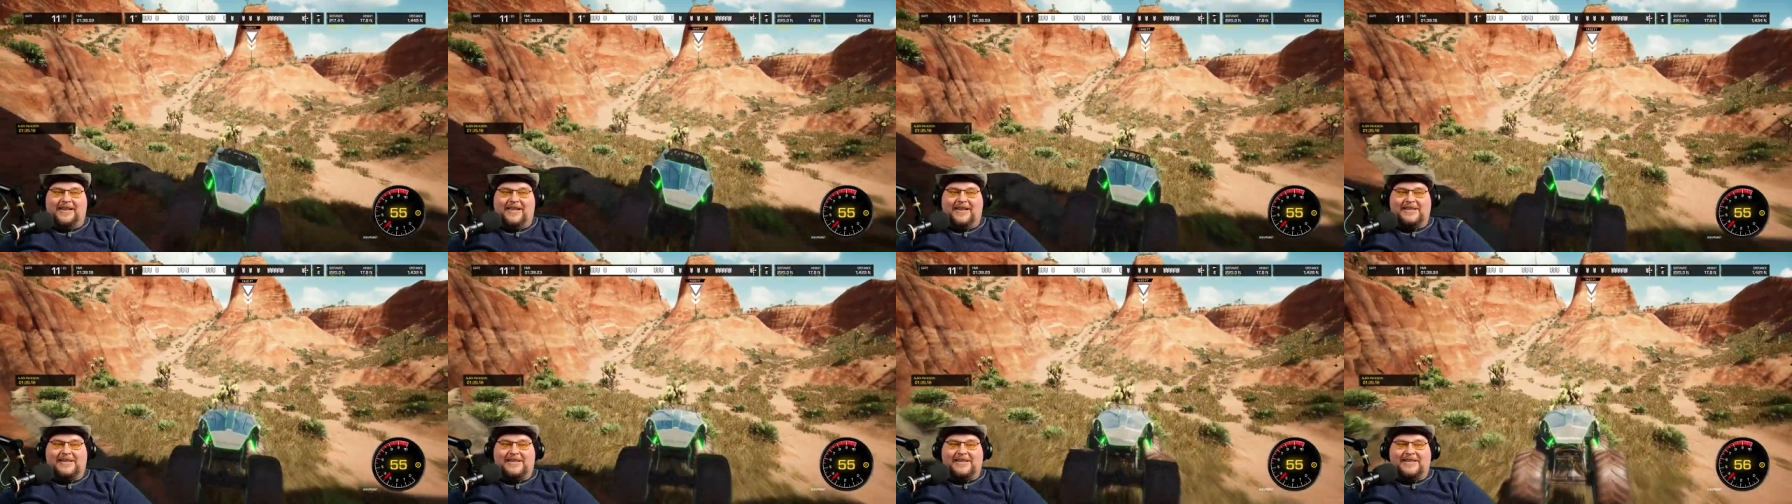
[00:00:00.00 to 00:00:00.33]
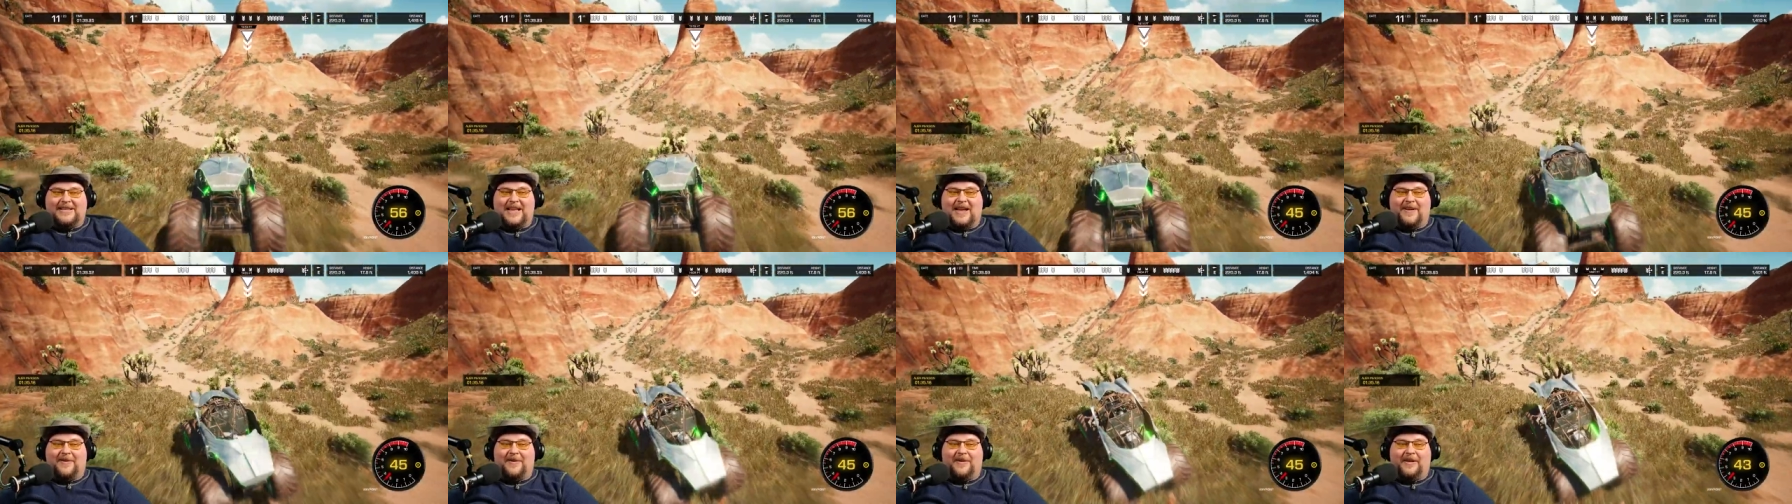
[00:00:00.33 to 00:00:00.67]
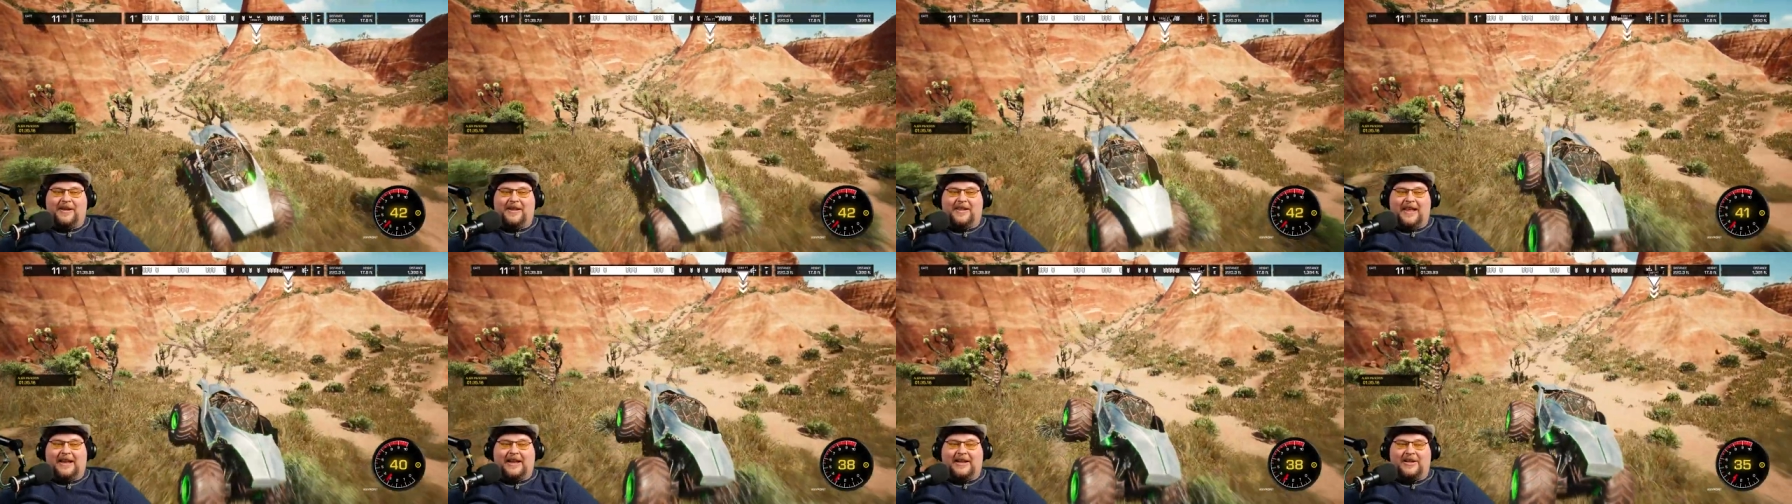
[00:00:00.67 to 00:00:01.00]
This is
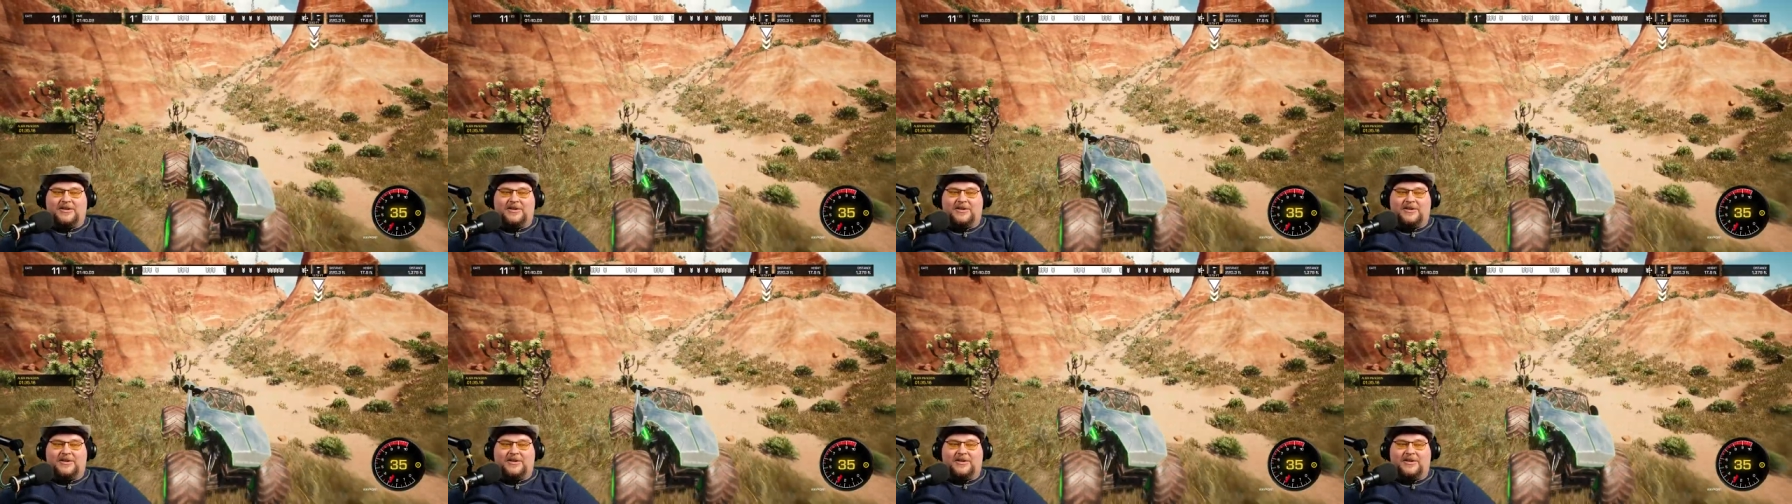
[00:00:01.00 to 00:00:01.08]
definitely like